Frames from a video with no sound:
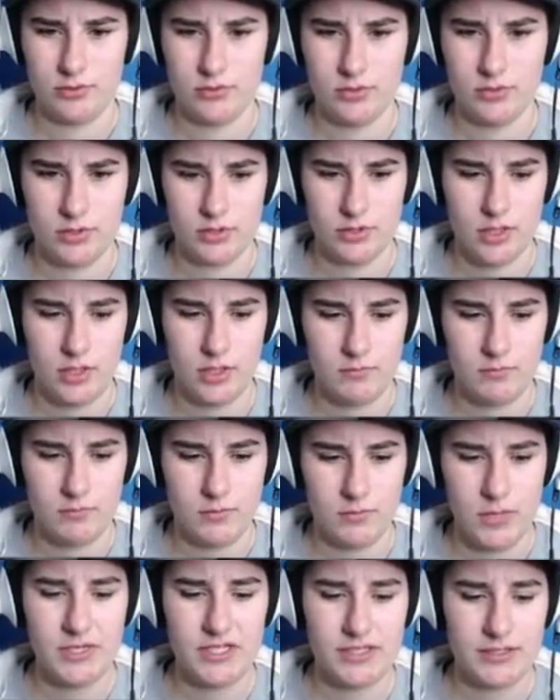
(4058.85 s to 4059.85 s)
Mom needs to
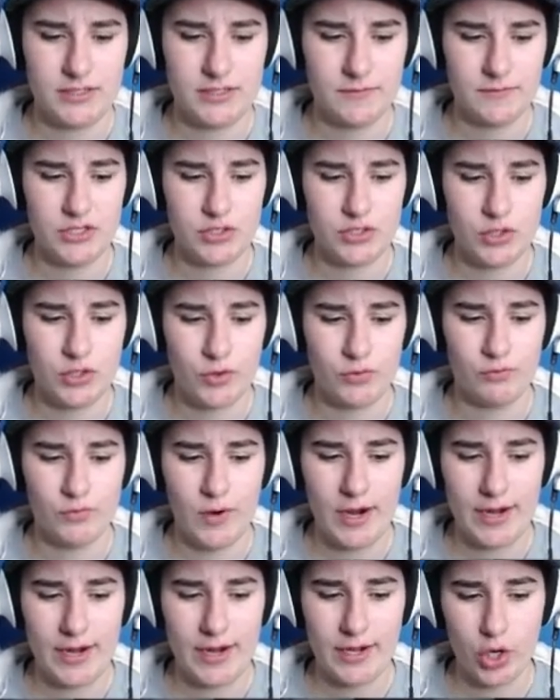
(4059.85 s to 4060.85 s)
finish writing her
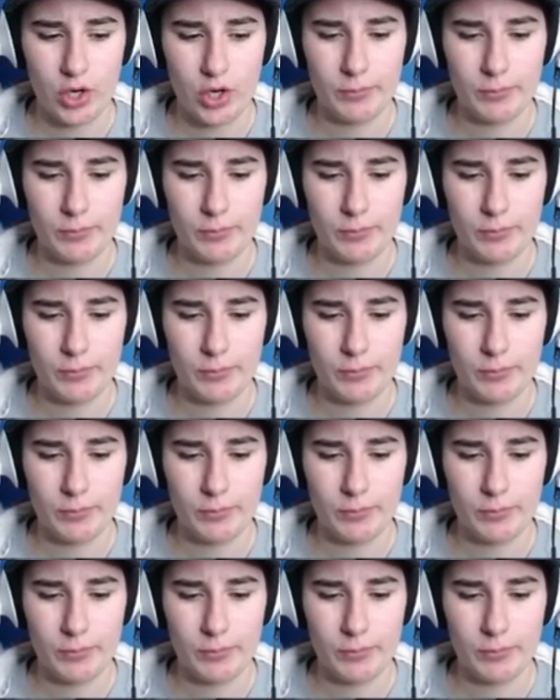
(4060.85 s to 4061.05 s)
book.